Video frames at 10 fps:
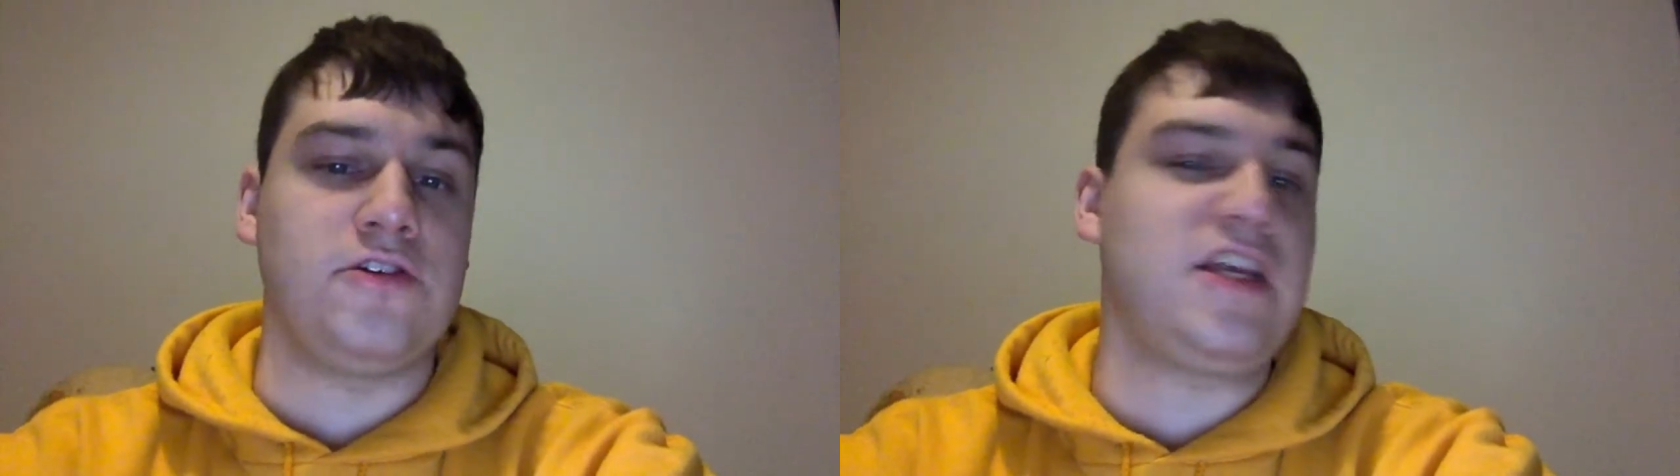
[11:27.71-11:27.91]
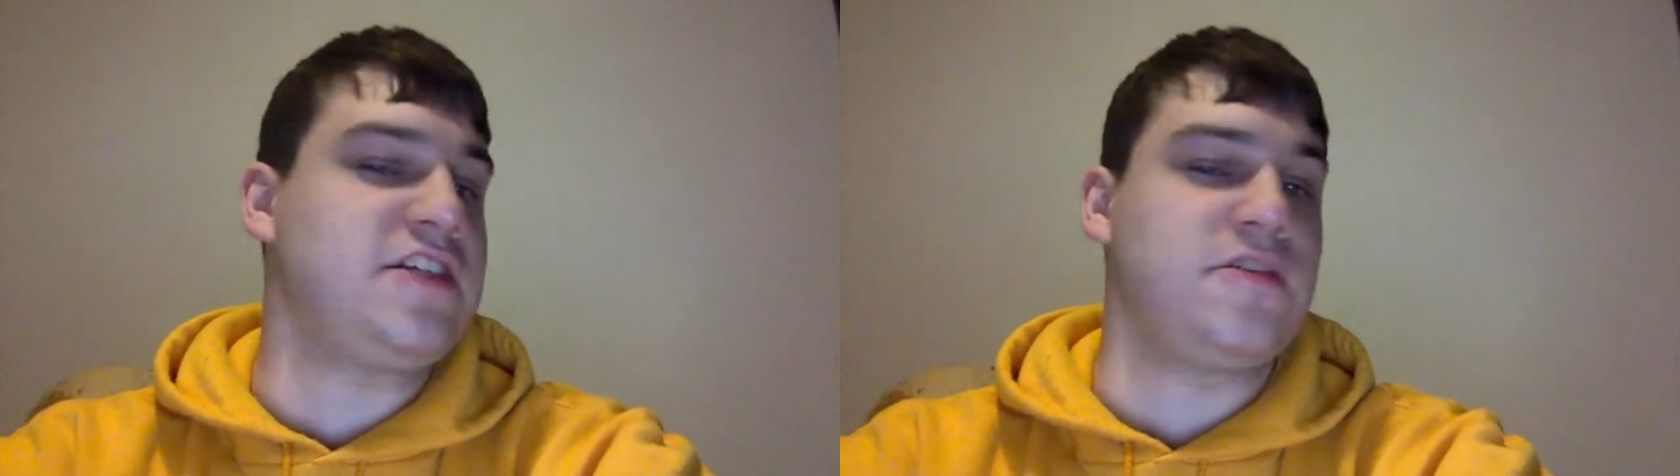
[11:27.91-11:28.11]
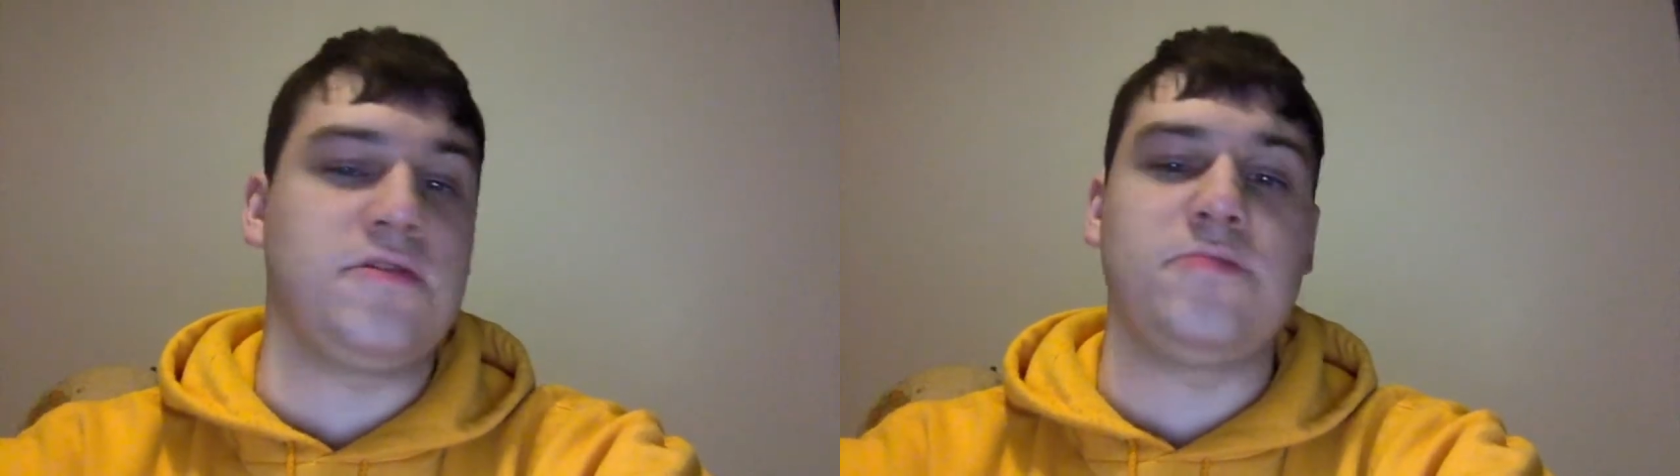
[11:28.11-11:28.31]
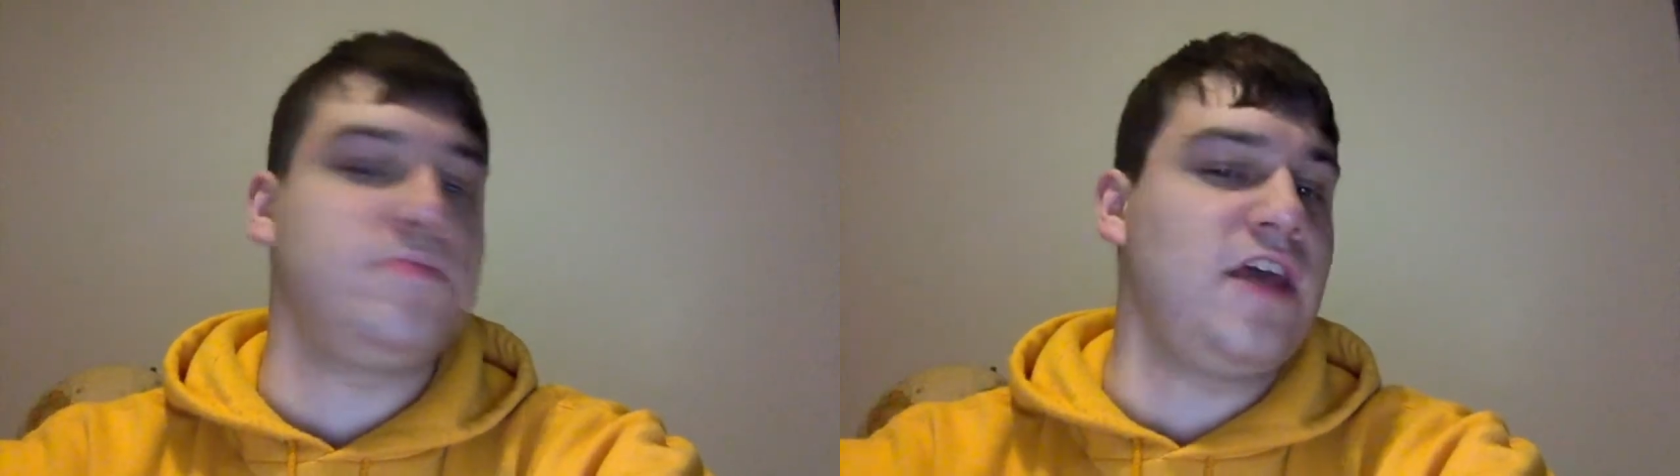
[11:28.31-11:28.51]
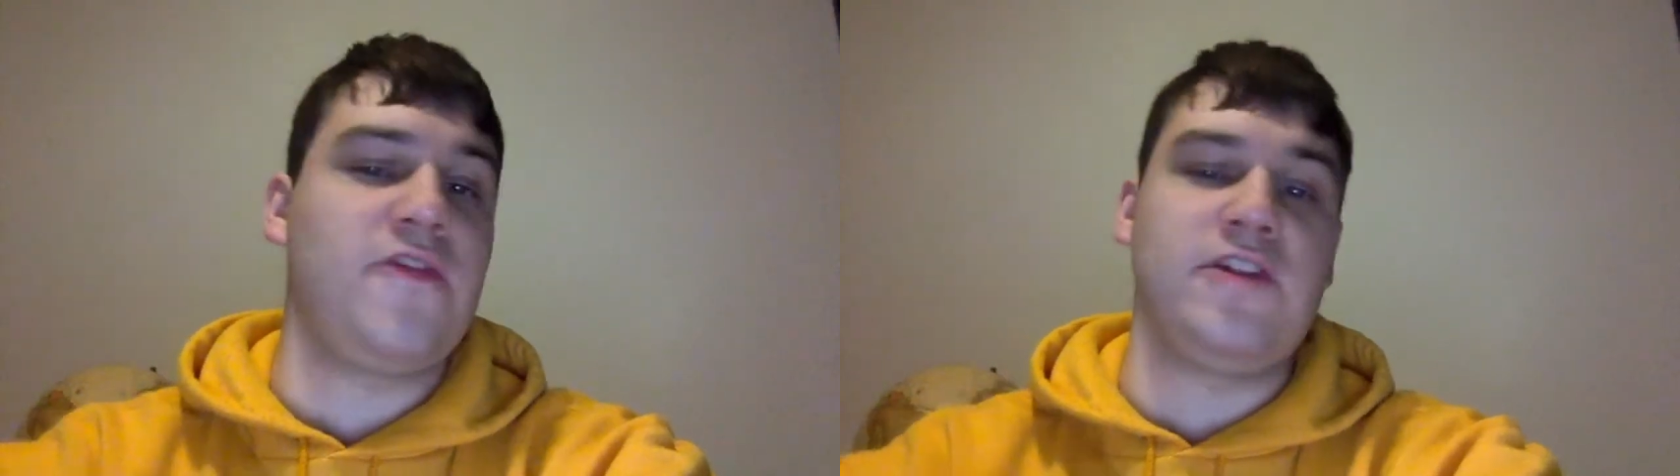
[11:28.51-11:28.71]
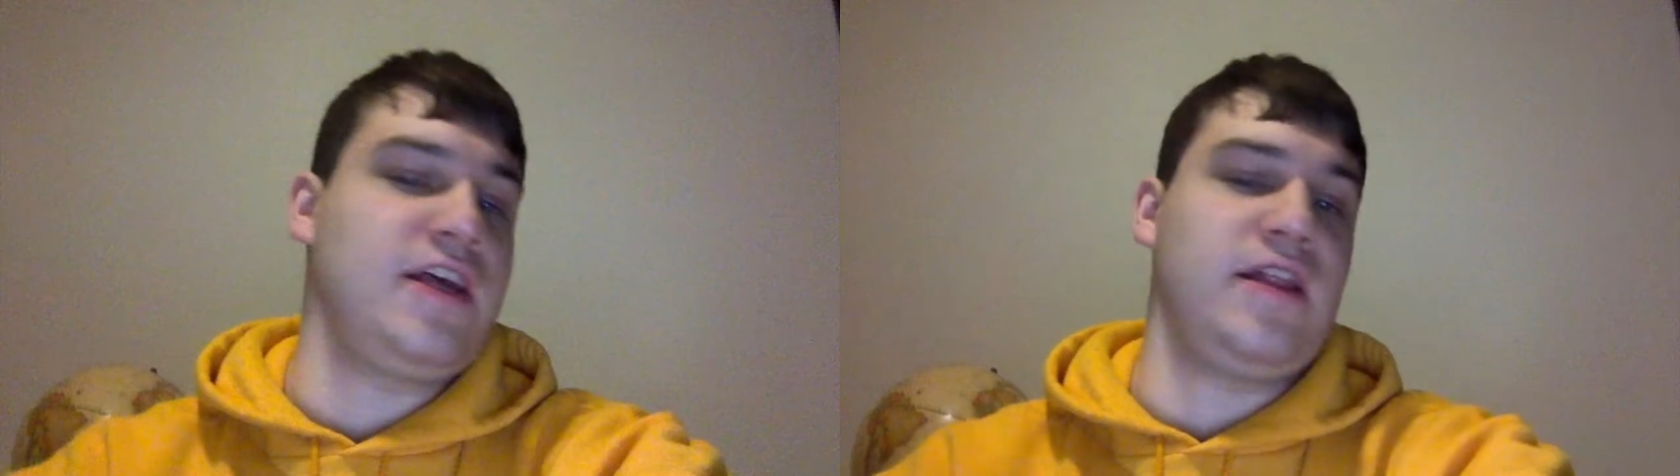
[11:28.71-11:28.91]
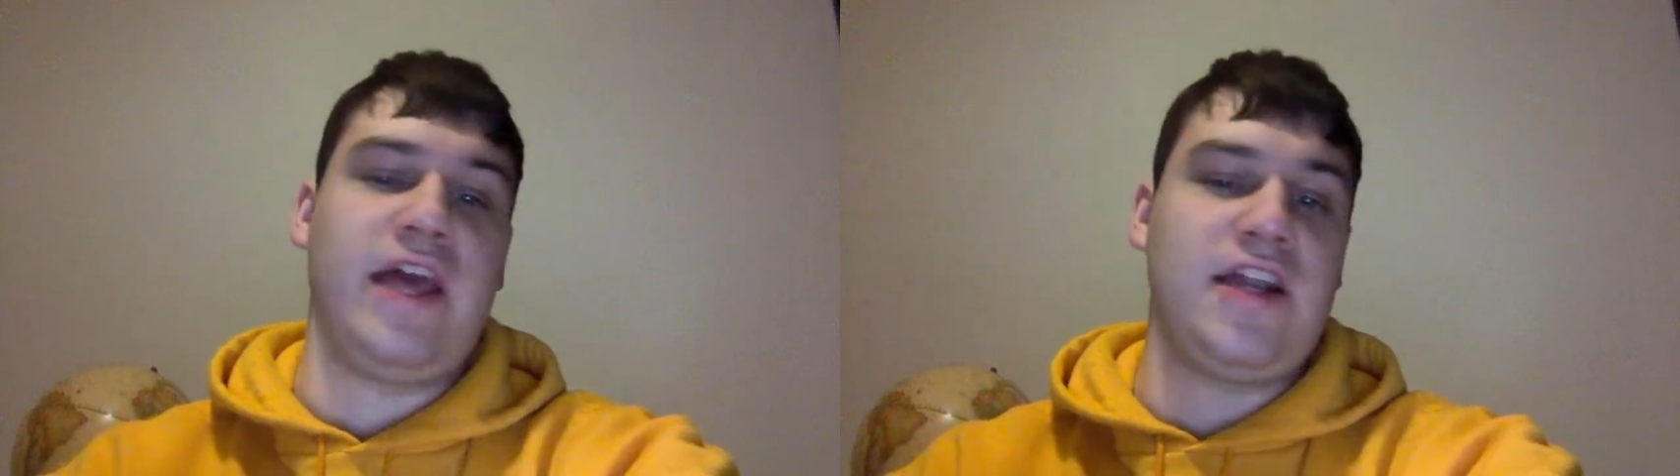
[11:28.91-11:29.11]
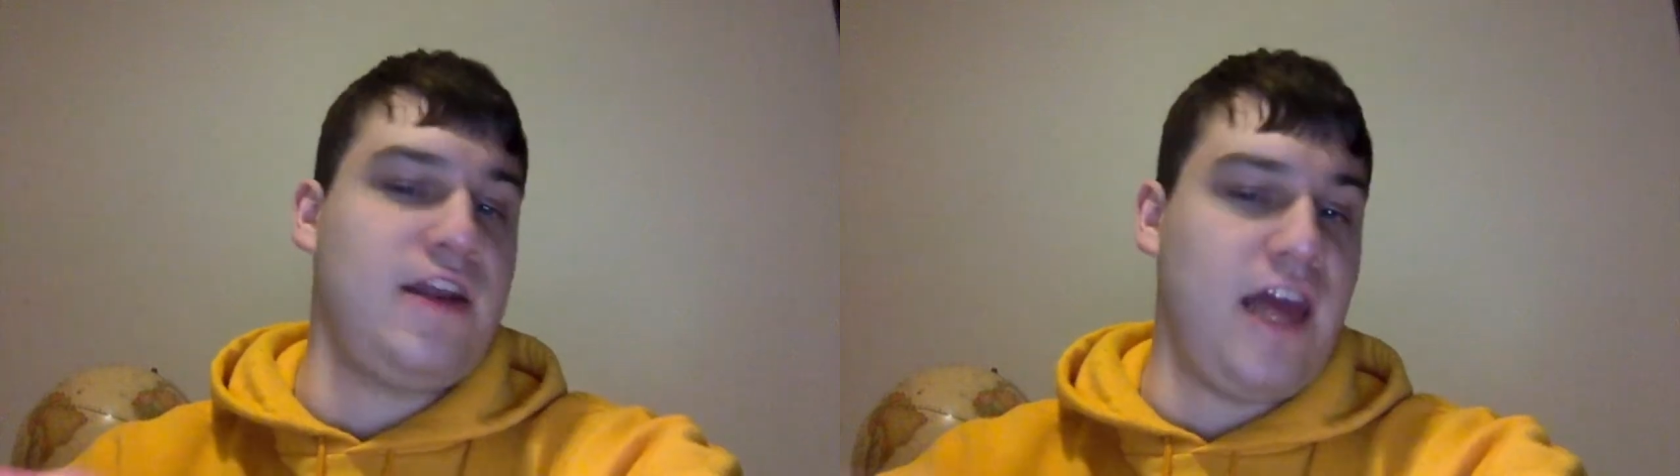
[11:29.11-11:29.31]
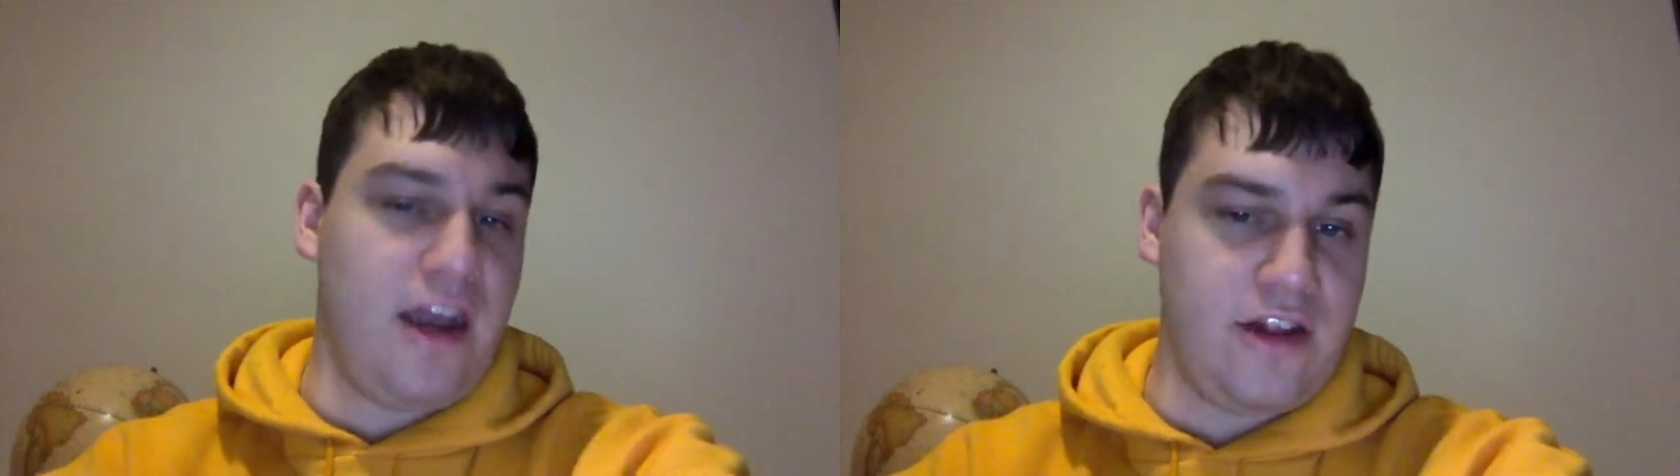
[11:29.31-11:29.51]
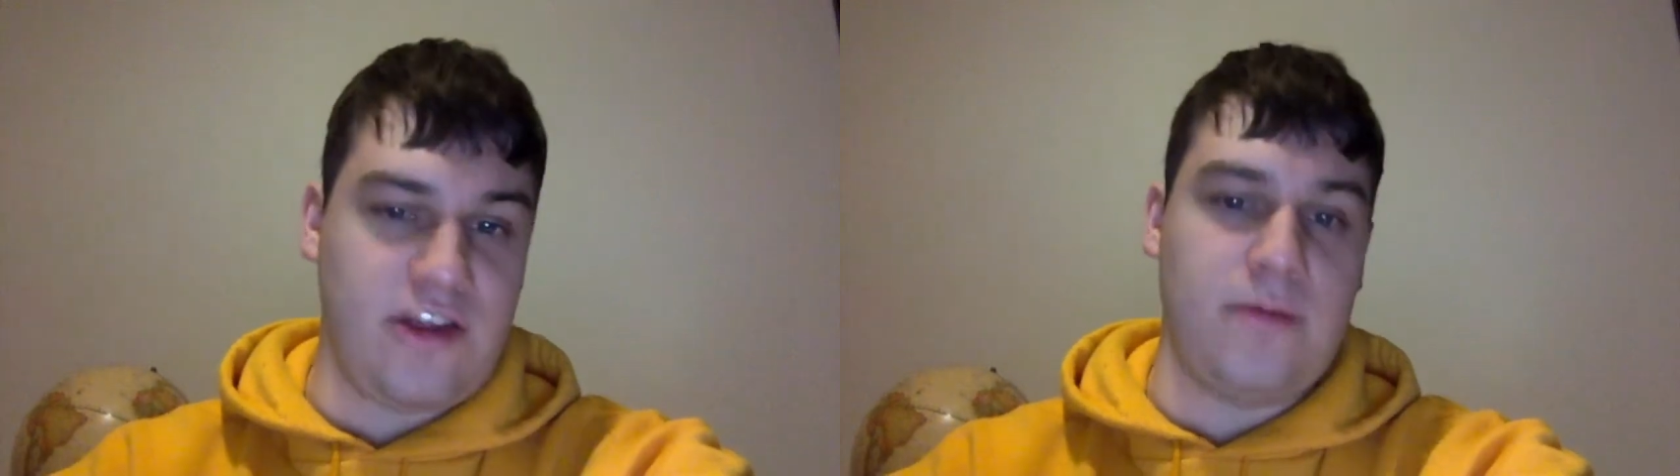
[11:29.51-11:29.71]
It has to definitely land an
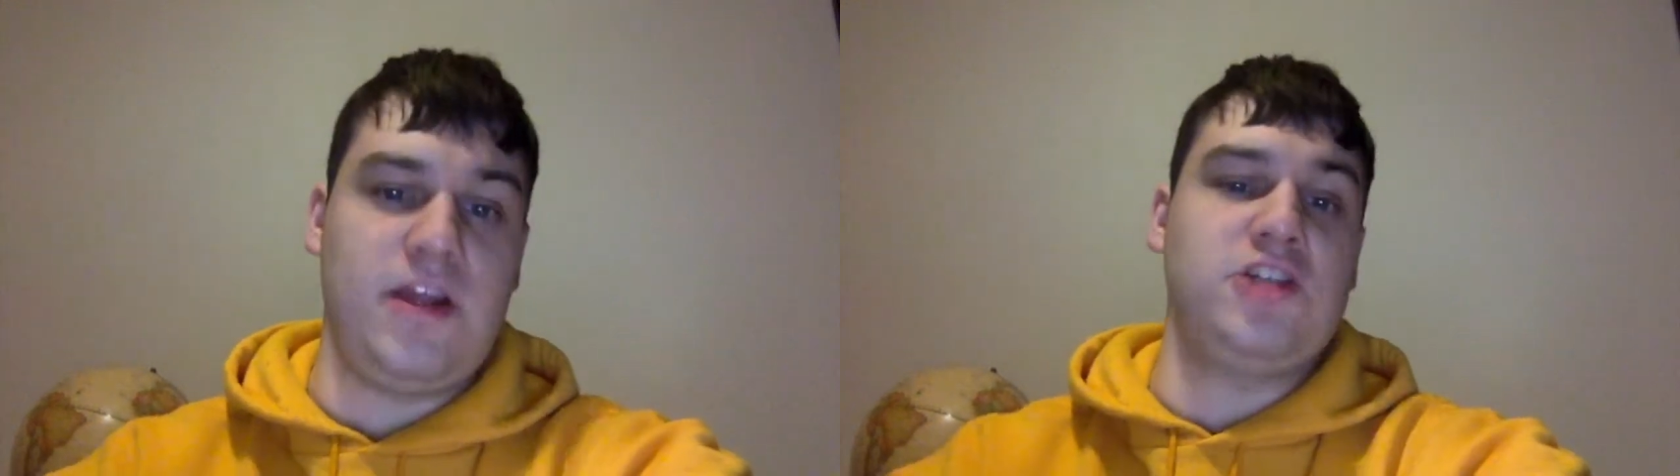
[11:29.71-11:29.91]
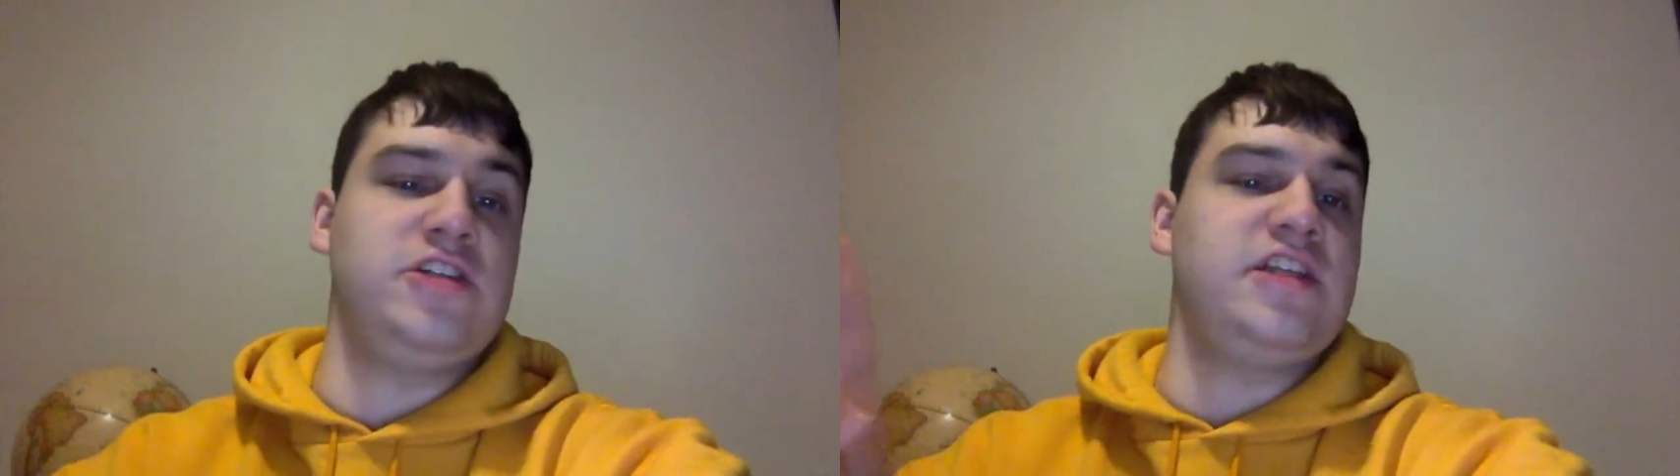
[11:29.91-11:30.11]
editing nomination.